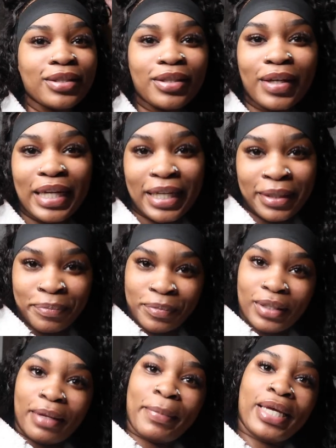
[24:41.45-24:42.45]
so yeah
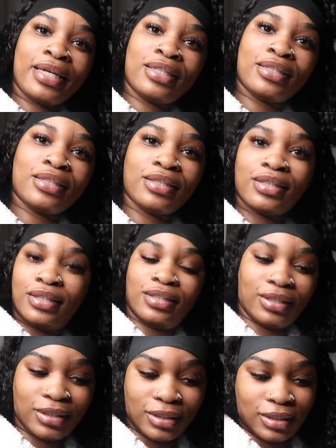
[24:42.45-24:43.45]
let me
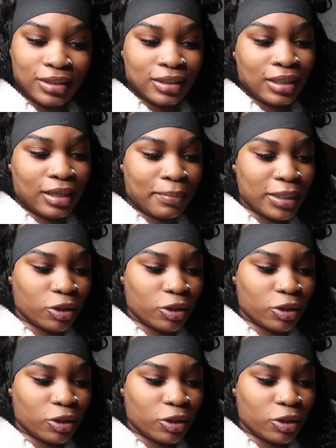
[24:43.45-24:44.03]
let me